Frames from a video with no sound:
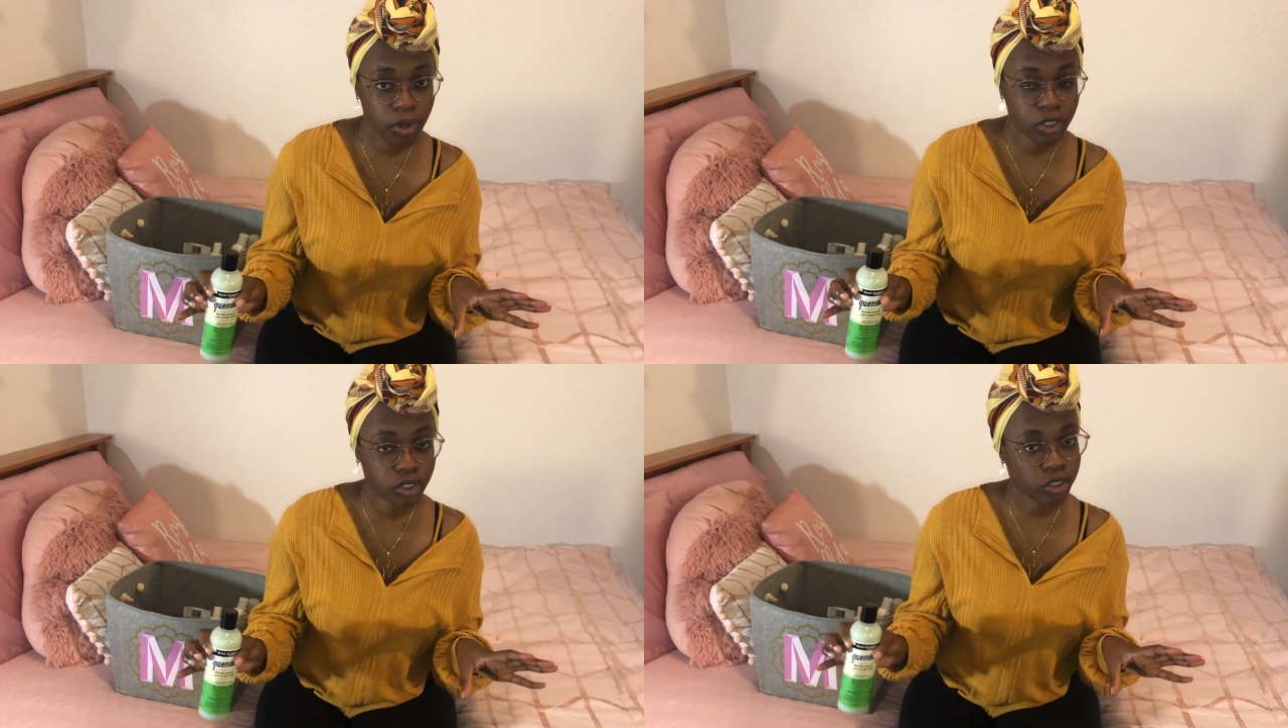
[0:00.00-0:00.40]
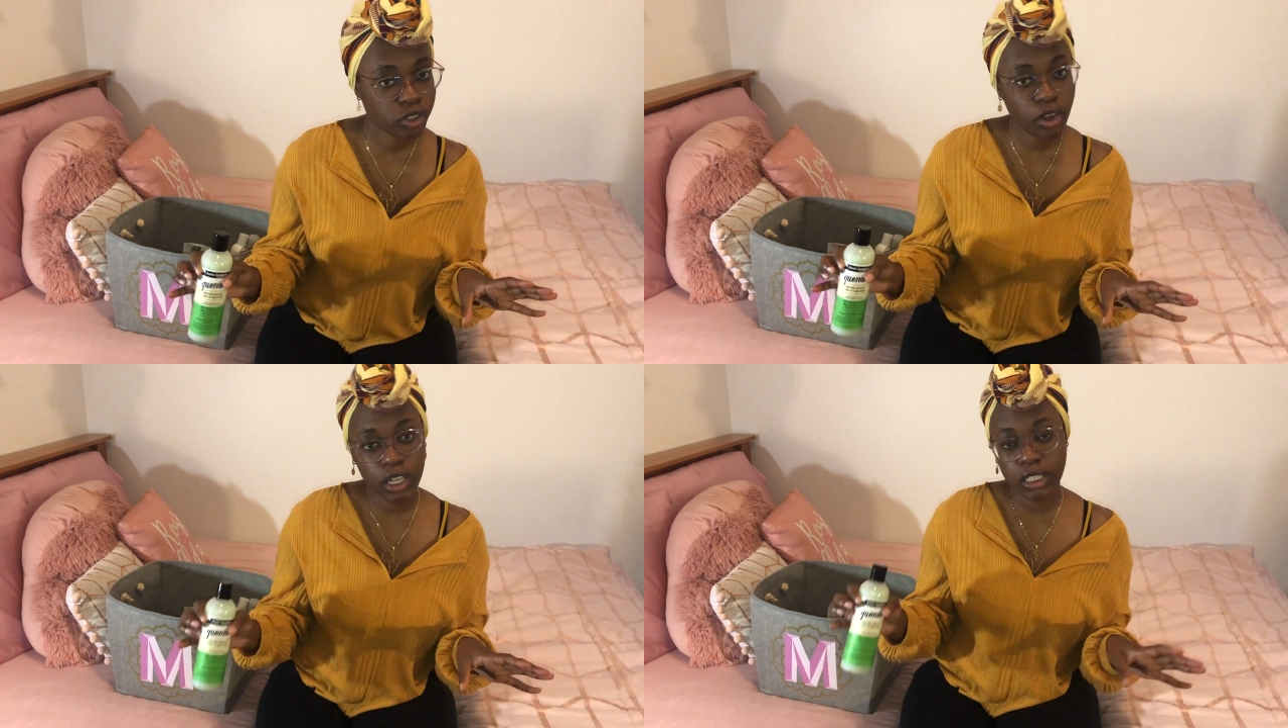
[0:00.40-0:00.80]
because your
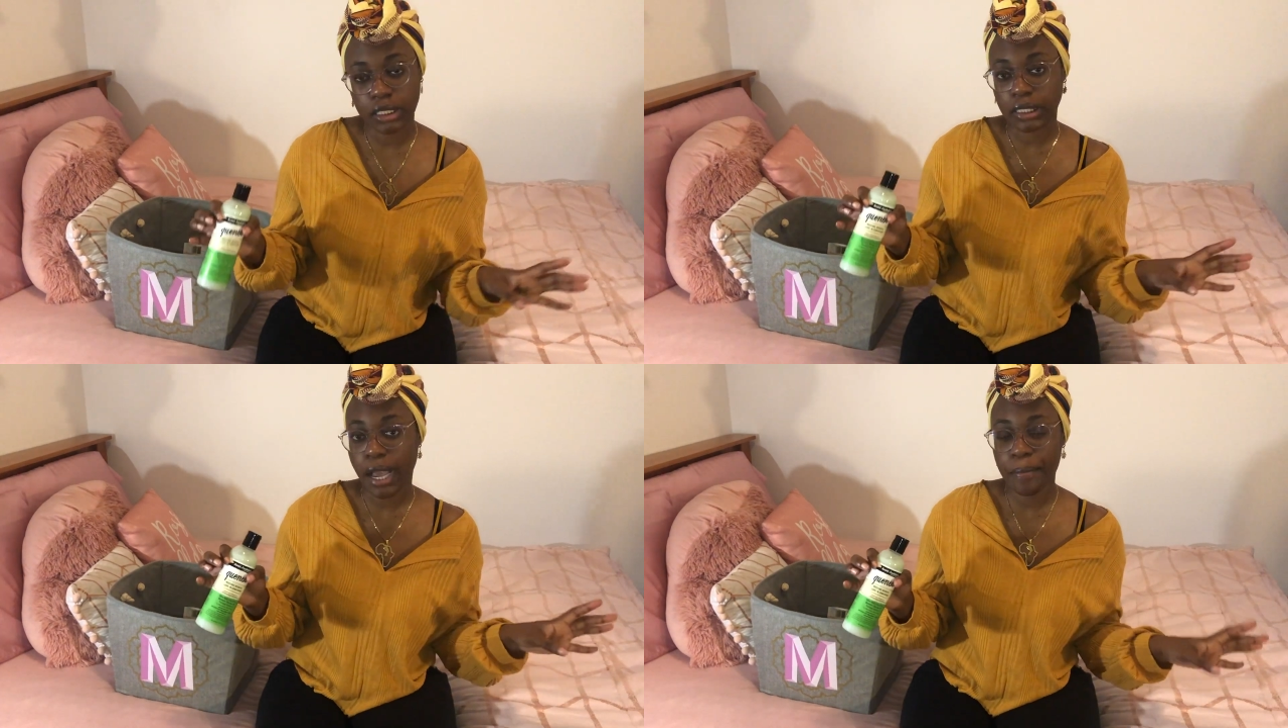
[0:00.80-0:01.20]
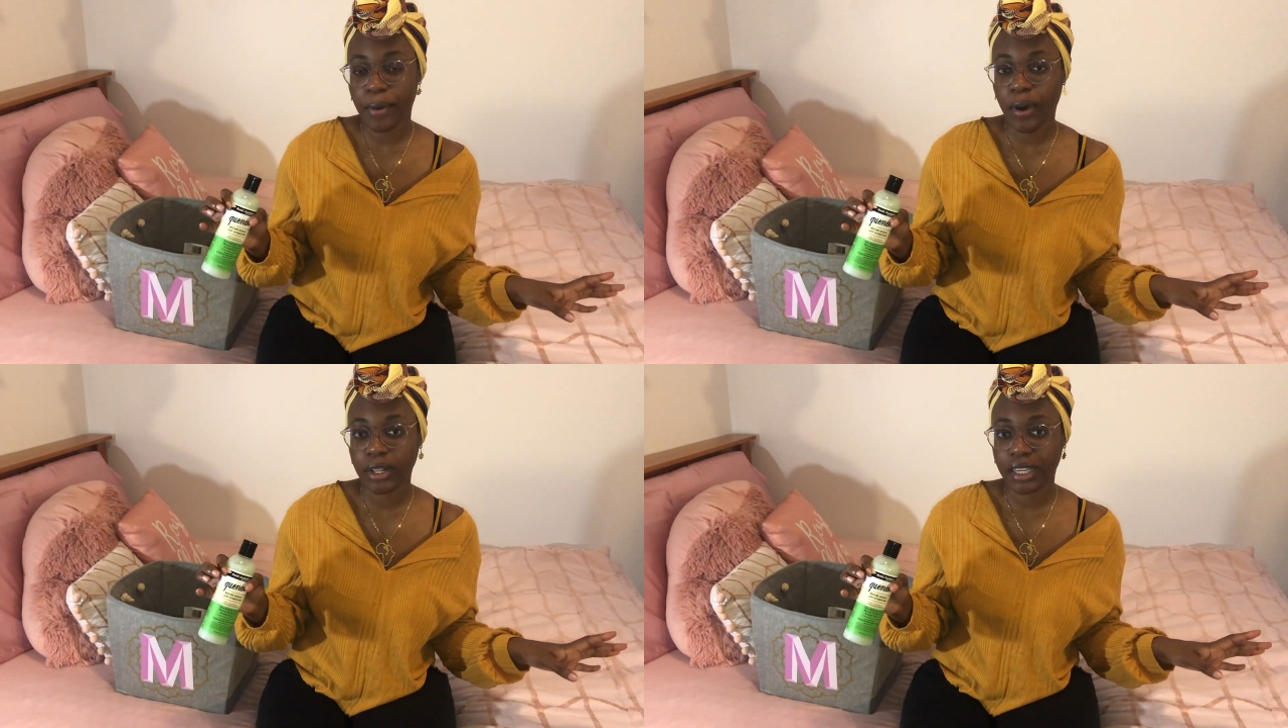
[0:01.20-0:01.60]
girl is not
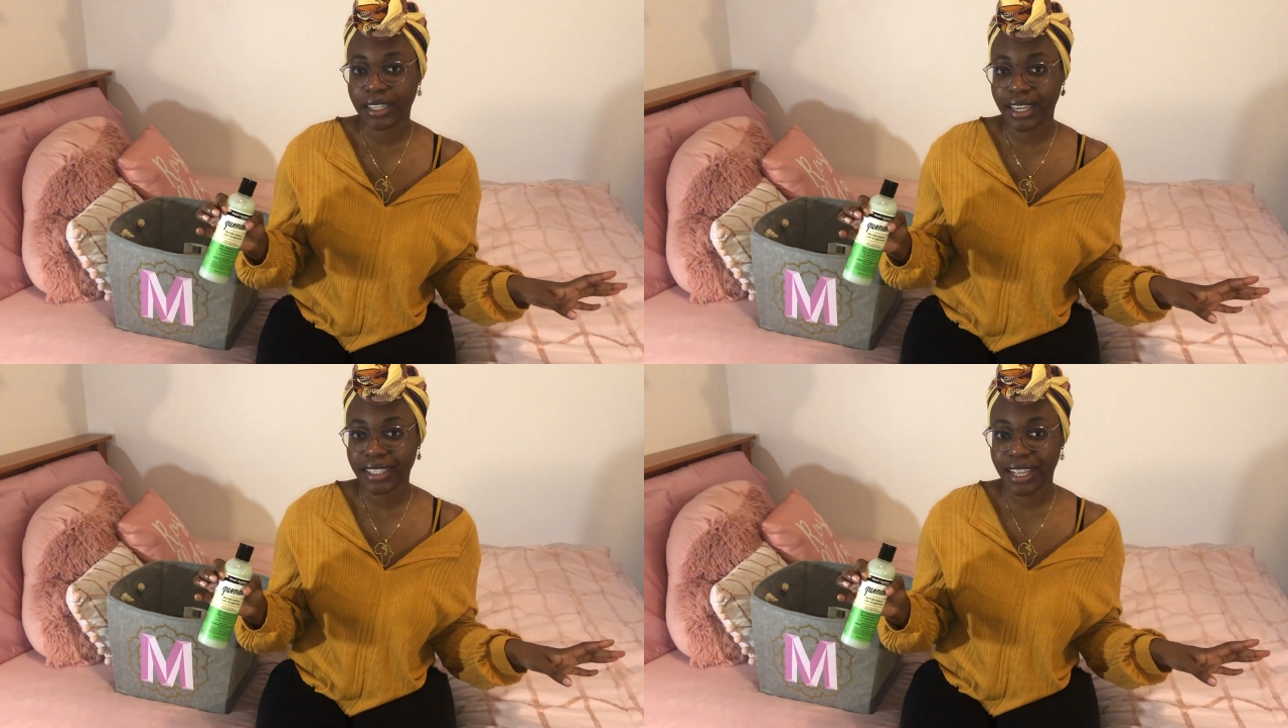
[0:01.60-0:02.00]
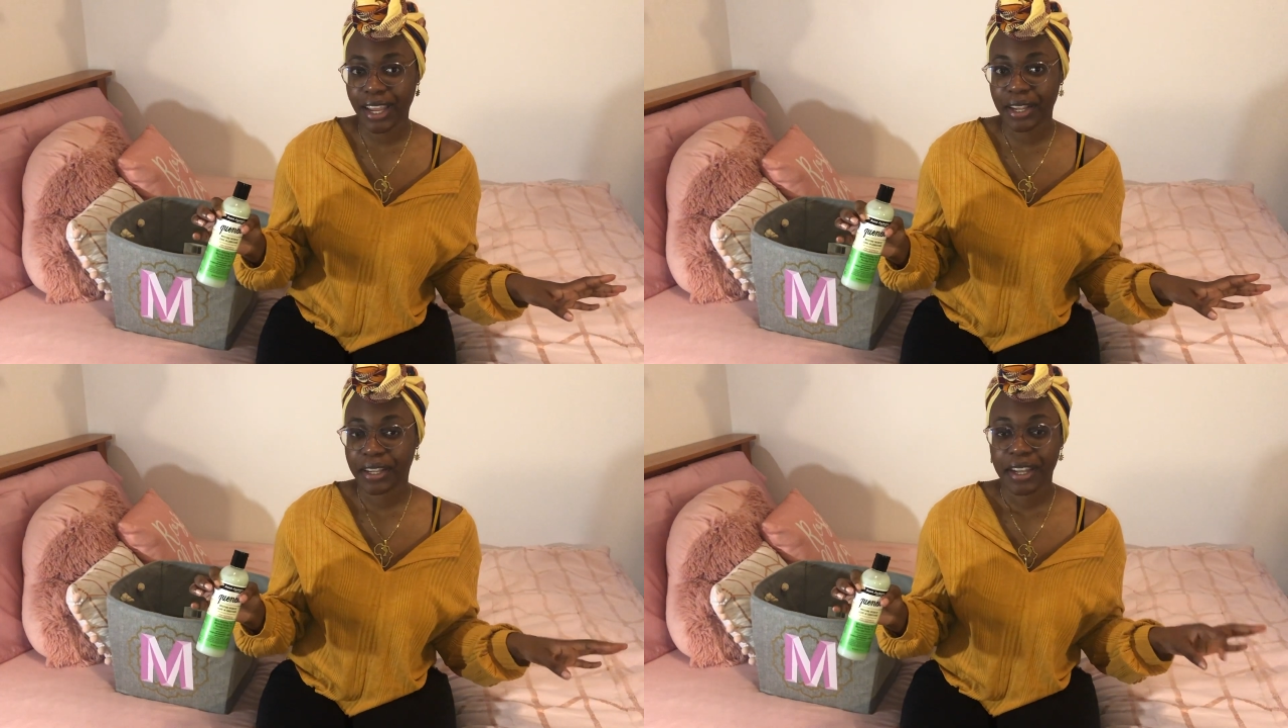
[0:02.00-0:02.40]
balling like that.